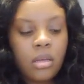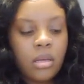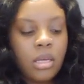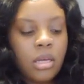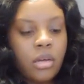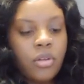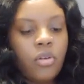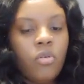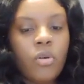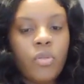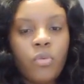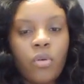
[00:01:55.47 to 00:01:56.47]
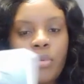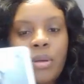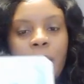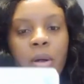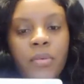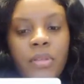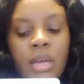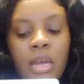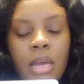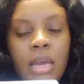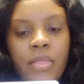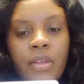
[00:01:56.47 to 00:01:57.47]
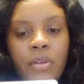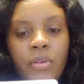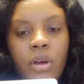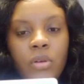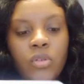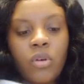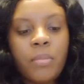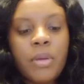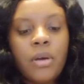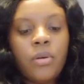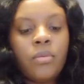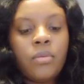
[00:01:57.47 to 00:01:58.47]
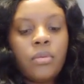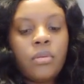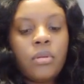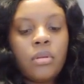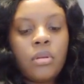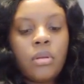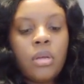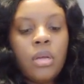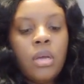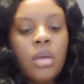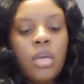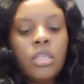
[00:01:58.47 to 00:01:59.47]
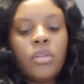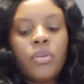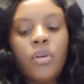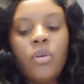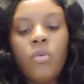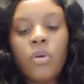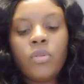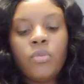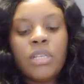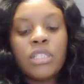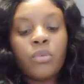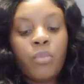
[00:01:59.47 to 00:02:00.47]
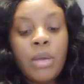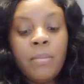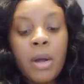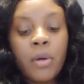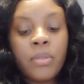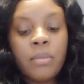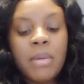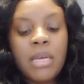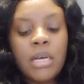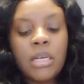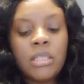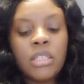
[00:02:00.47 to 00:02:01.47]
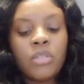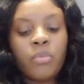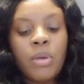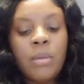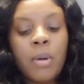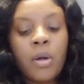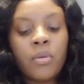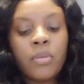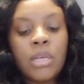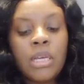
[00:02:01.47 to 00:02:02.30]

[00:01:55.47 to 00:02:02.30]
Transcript: Yeah, you're going through a rebirth. And there you go, Scorpio. So you're going through this rebirth because this rebirth